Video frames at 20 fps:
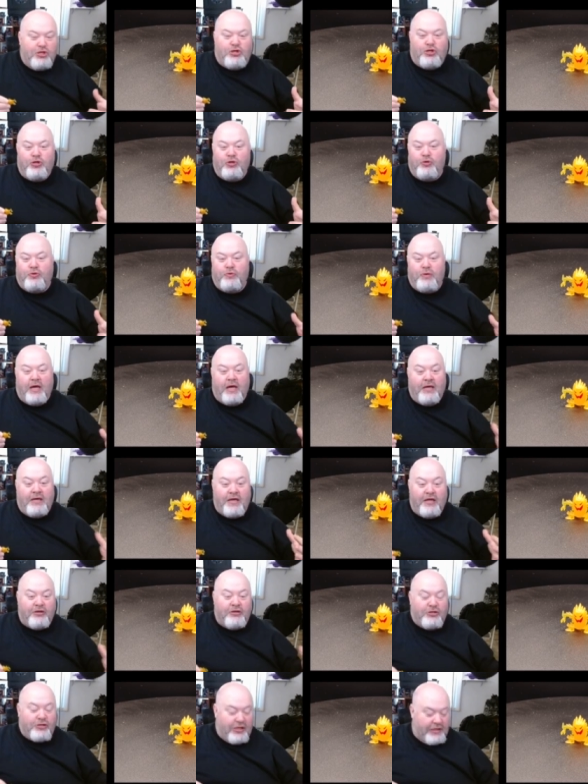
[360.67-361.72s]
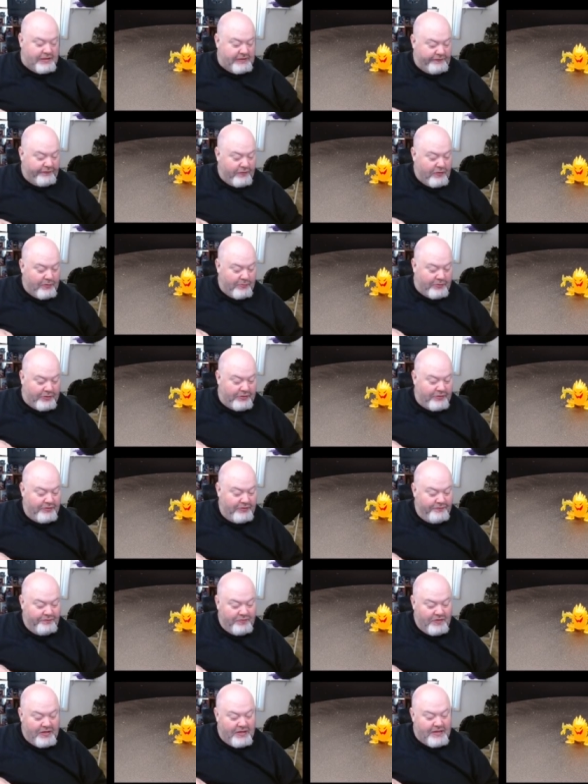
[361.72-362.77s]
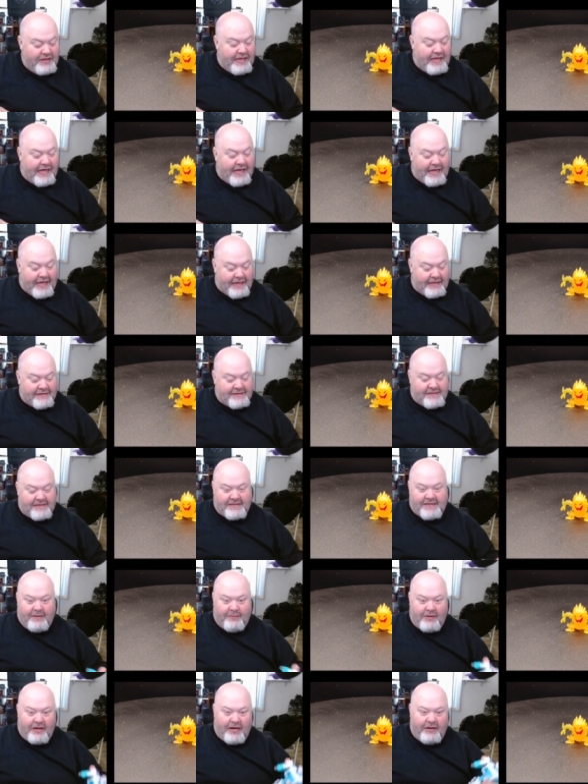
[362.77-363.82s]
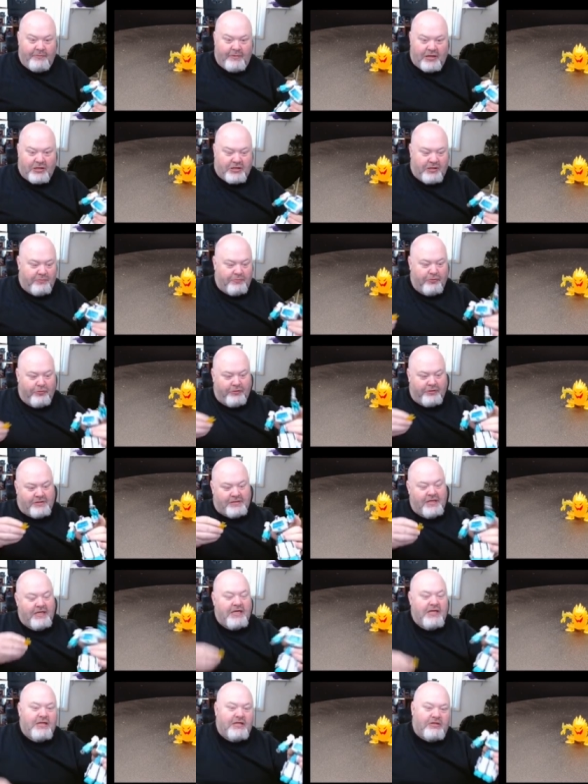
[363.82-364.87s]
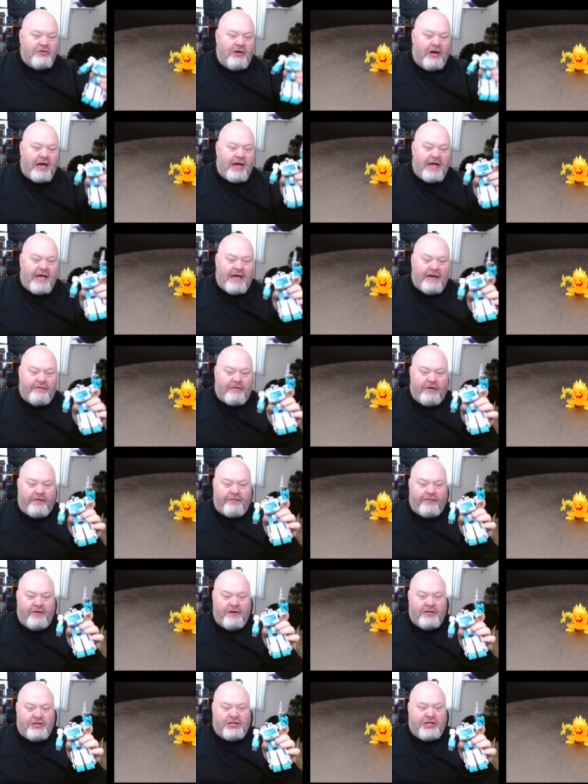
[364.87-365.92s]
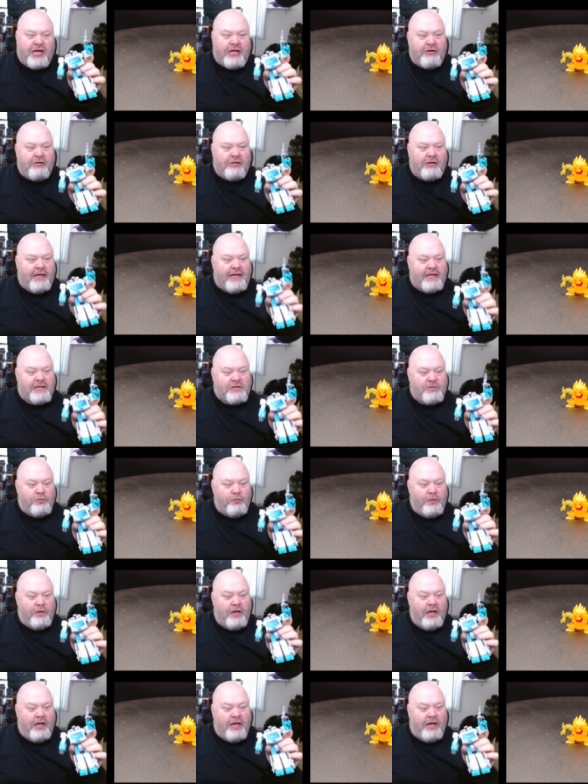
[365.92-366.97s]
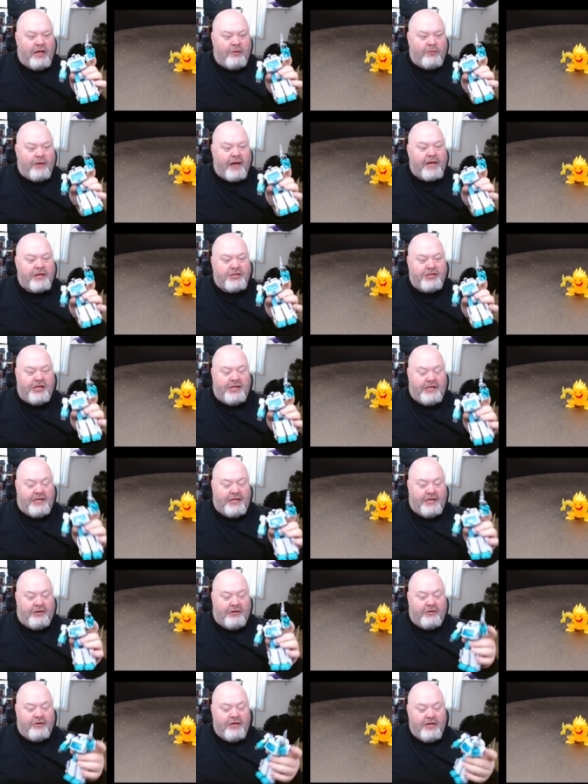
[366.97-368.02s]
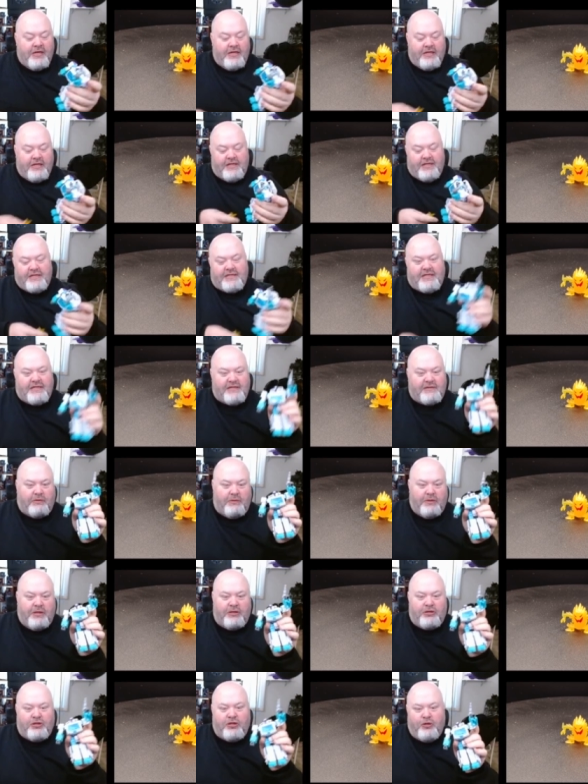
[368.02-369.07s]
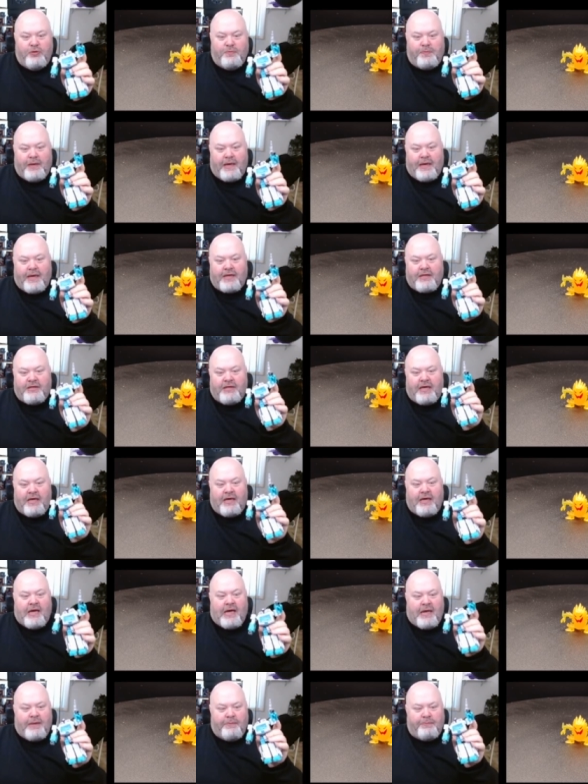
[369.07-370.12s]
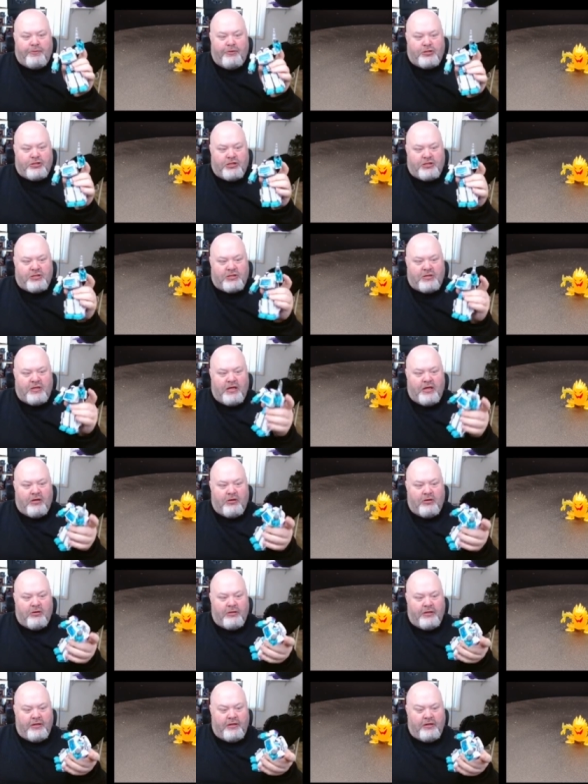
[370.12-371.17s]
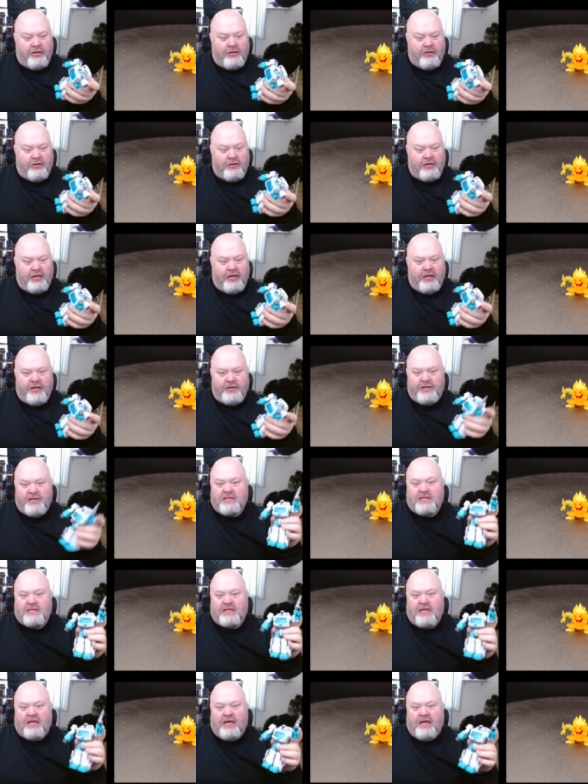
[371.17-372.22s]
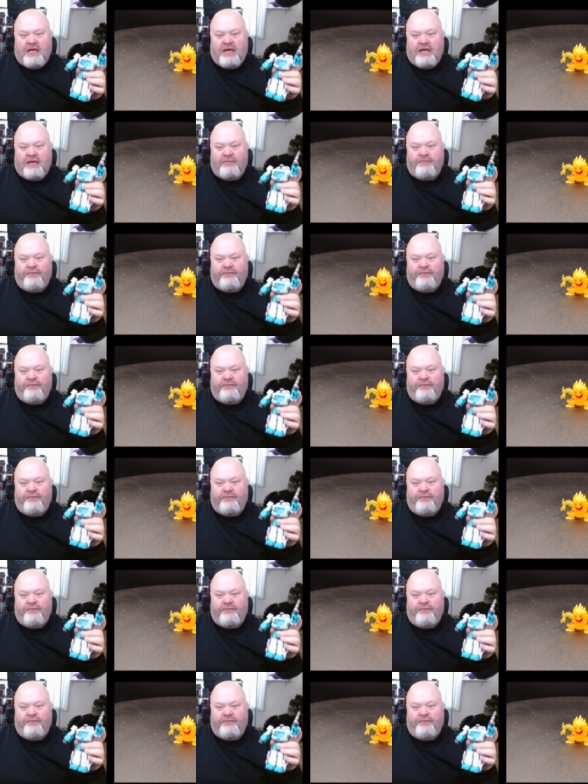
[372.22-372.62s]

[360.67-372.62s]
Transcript: to another transformer that has the same kind of matching ports. So I have our friend Shattered Glass uh, Ratchet here. This is from the two pack that I purchased uh, earlier uh, this uh,